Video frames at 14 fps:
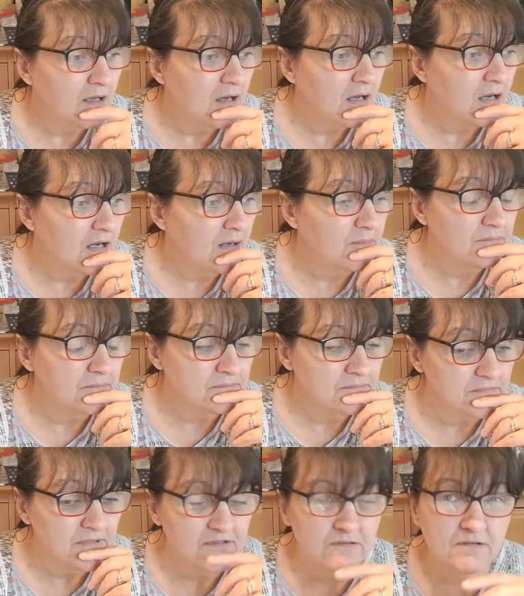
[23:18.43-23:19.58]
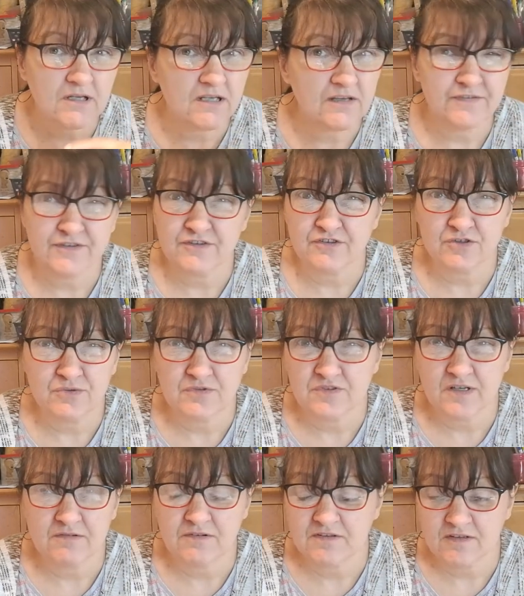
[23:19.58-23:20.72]
um I don't like it if it's too
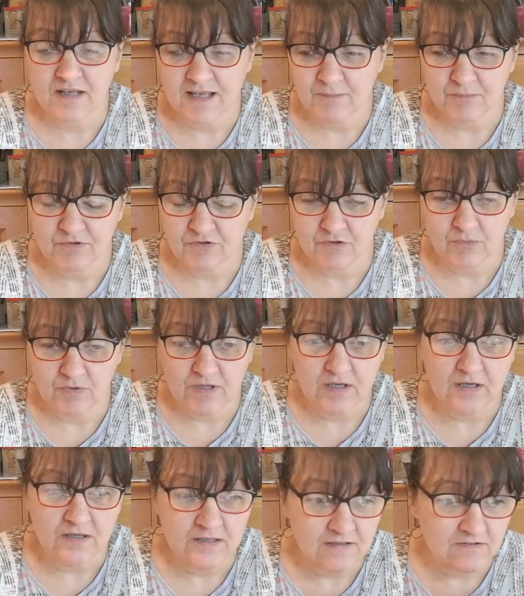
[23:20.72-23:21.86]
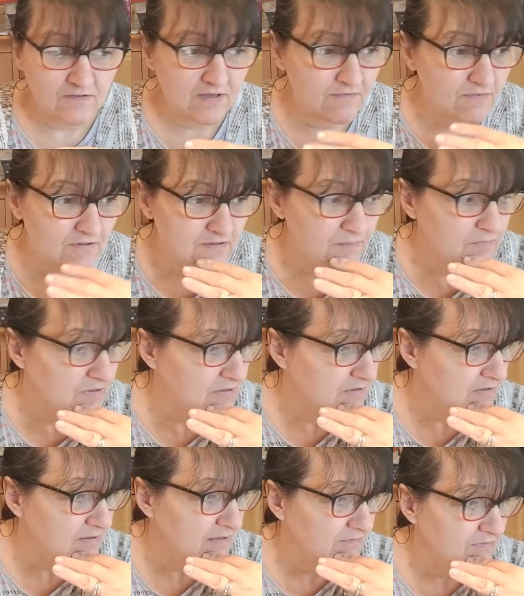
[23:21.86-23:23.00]
serious. I can't be doing with that. I need to have somebody that
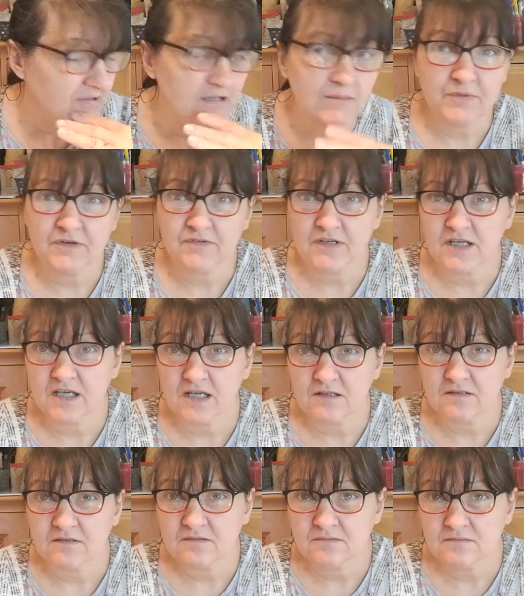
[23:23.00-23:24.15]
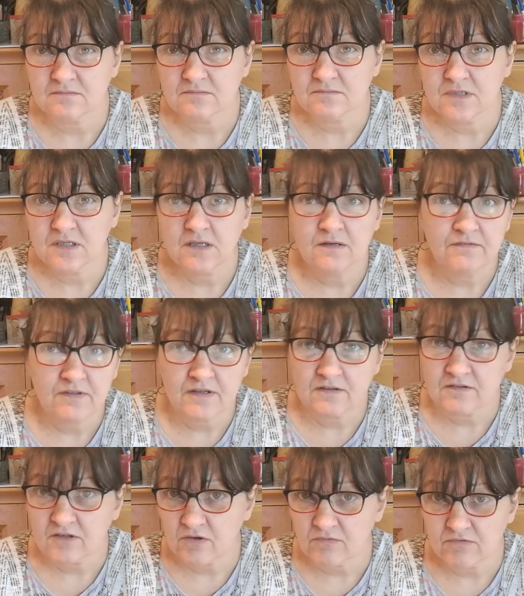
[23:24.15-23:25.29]
can have a little bit of a giggle. Things
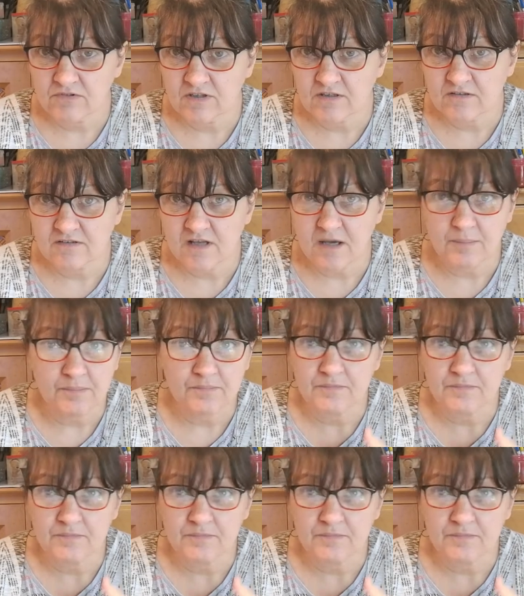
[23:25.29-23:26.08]
go tits up,